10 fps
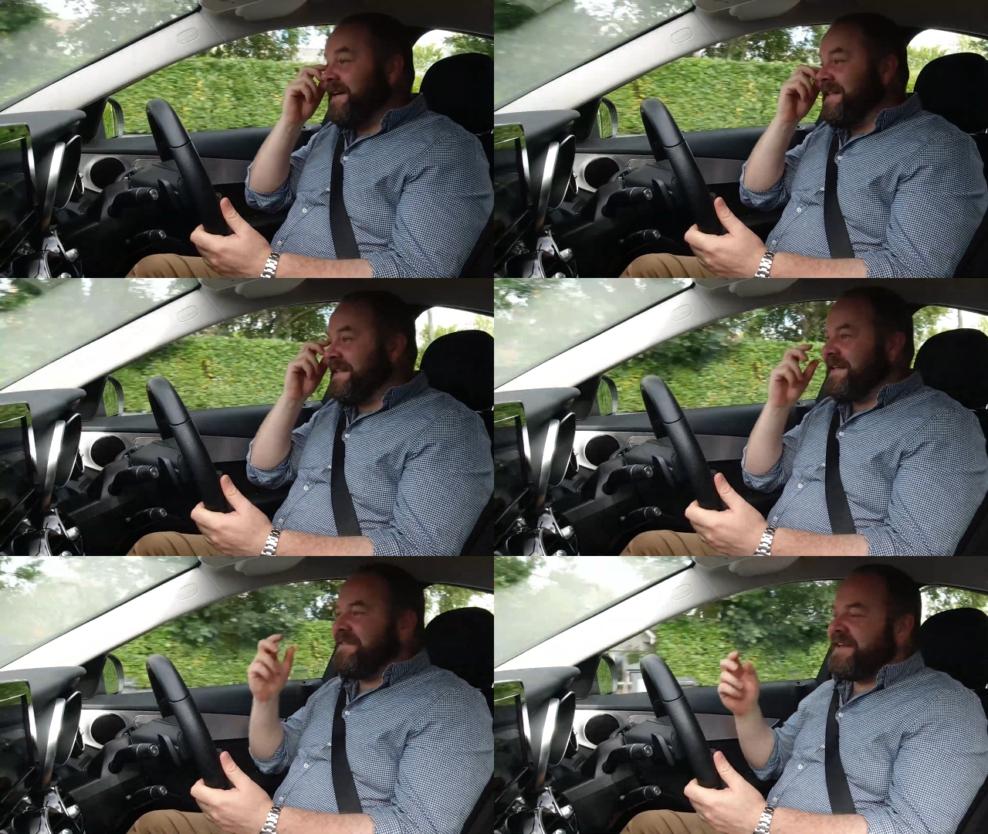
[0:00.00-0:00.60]
nice
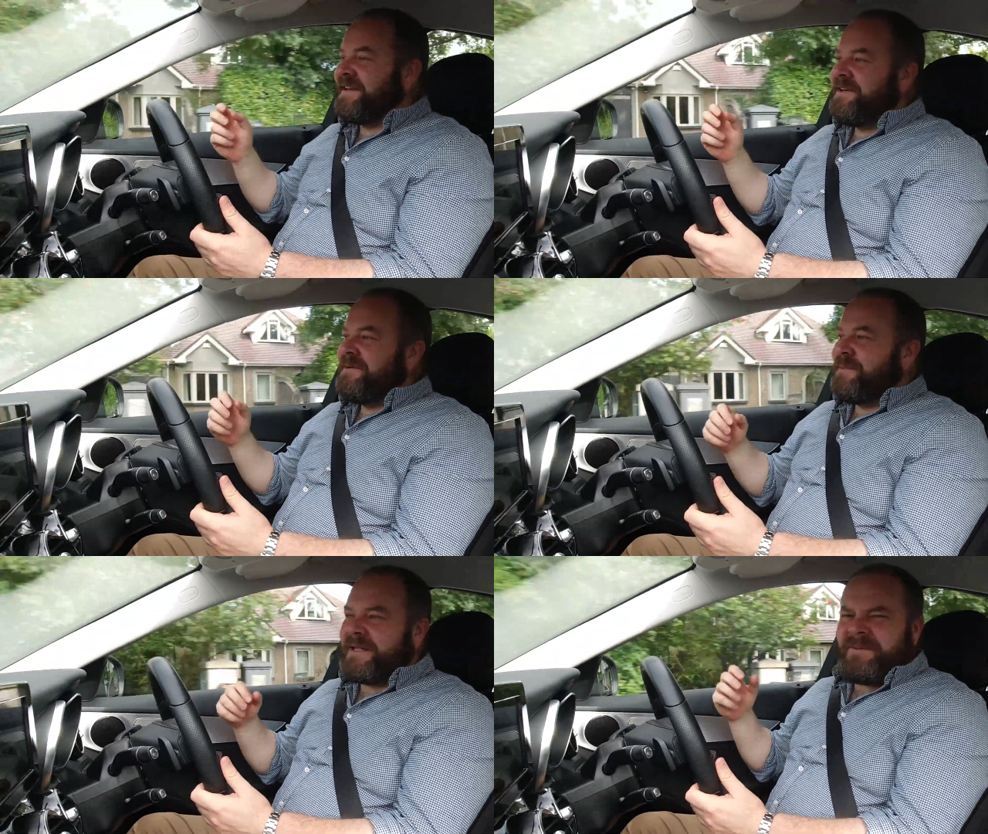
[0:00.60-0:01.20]
and
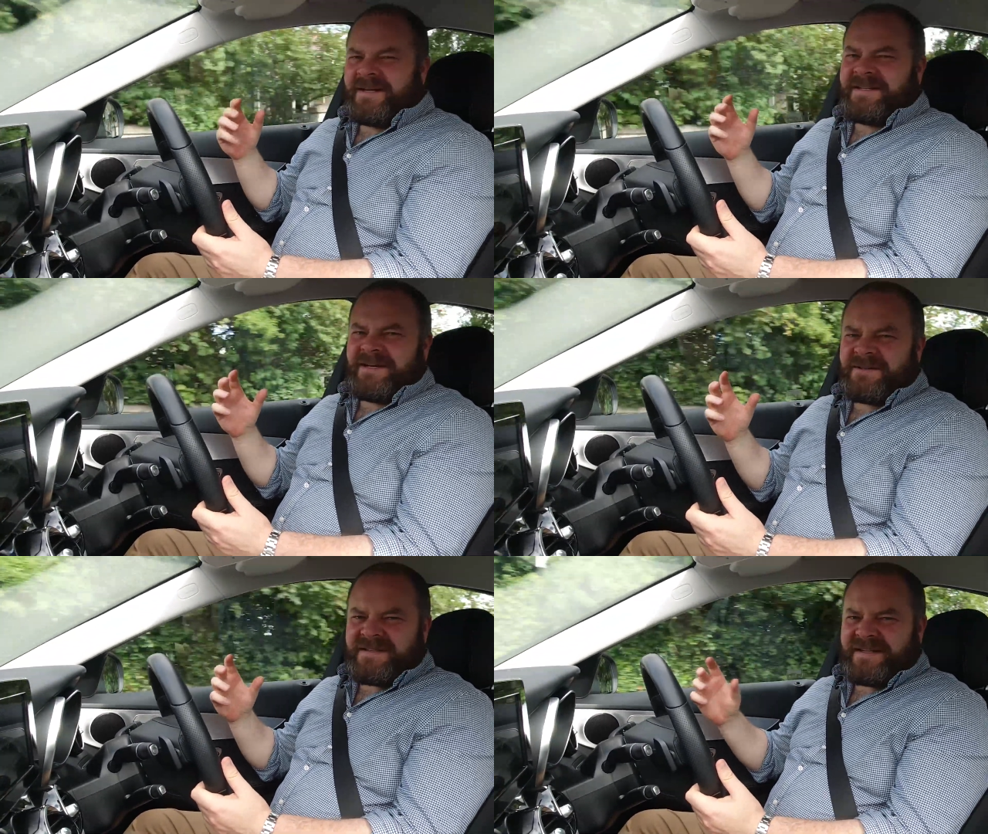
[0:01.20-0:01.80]
everything, but they weren't
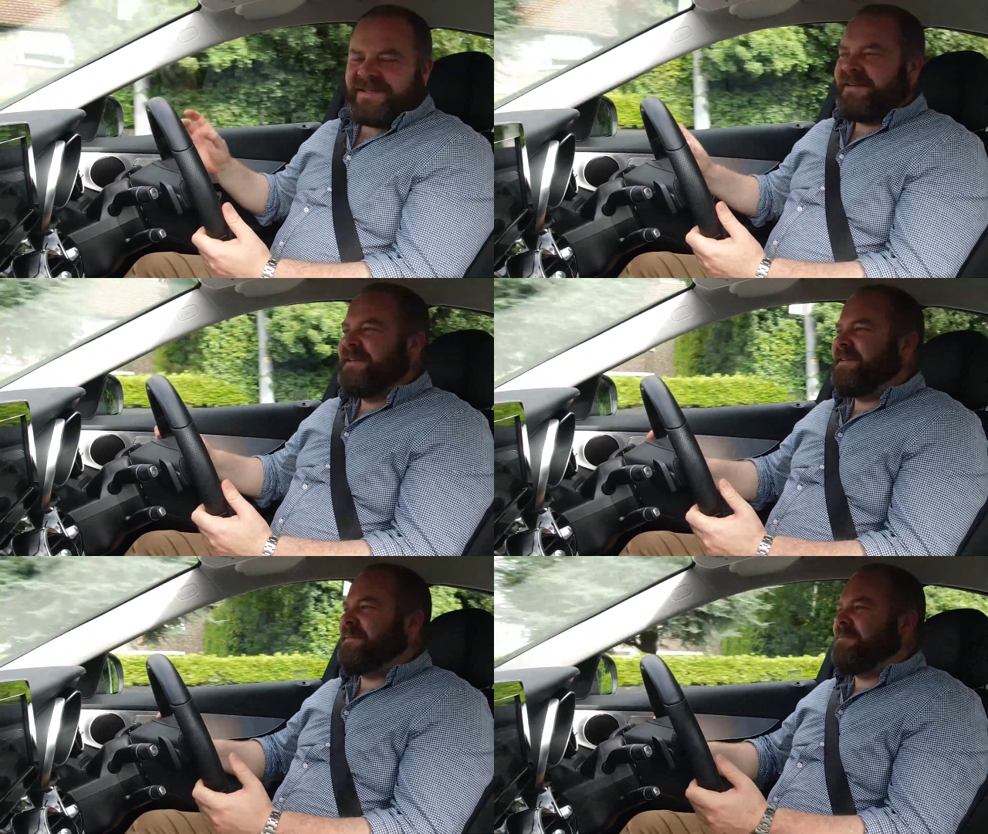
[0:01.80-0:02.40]
docile.
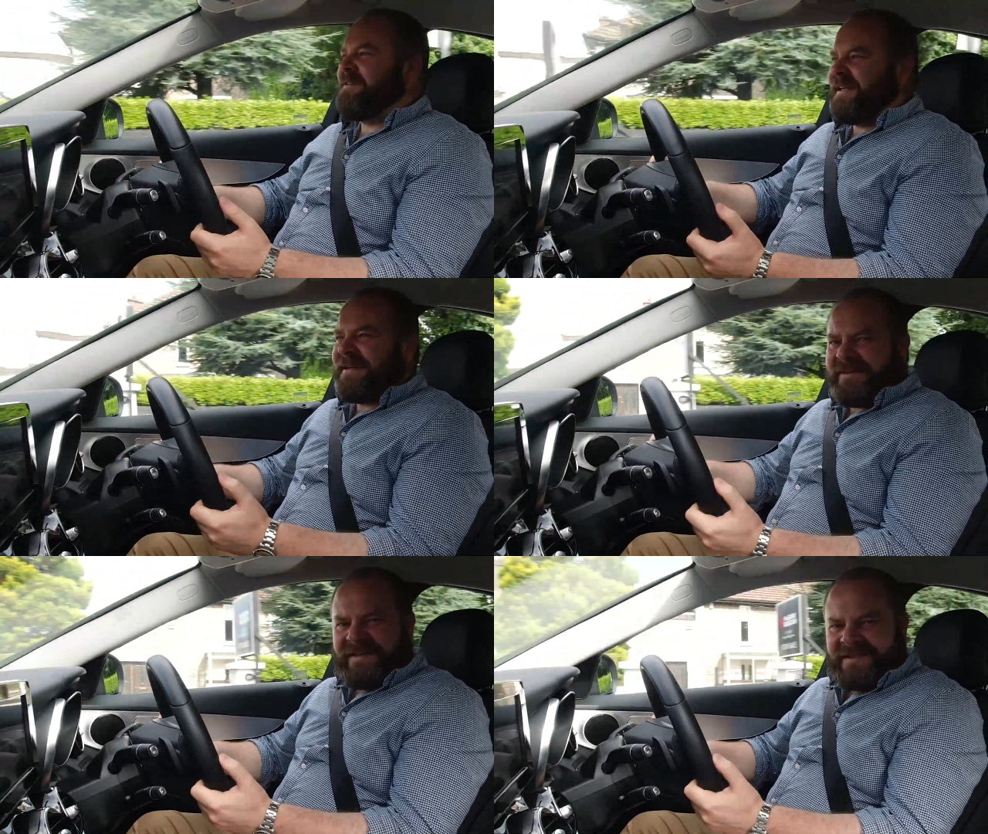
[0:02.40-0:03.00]
They were really
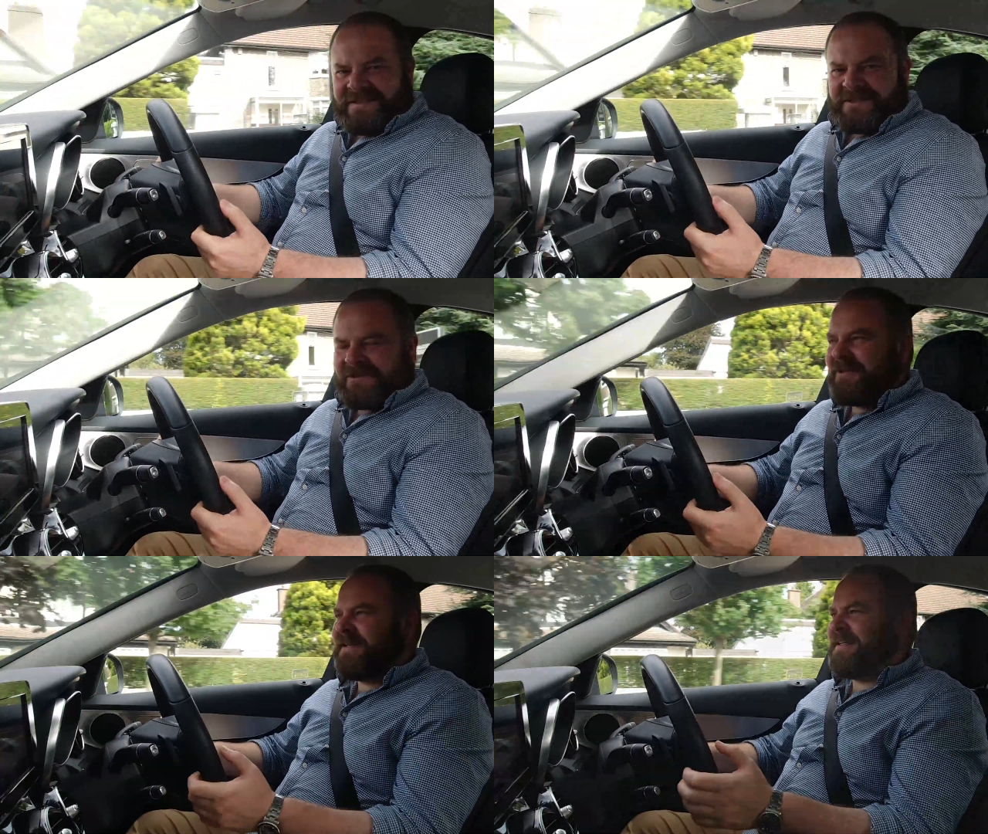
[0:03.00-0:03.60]
highly
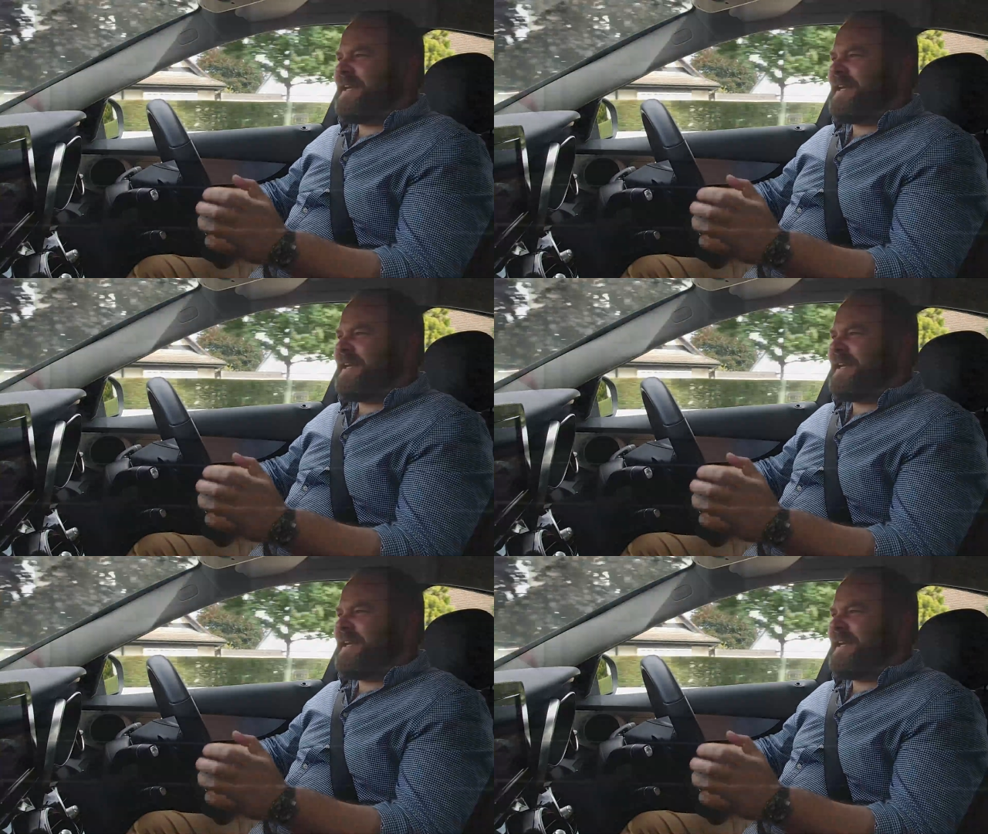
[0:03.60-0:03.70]
strung,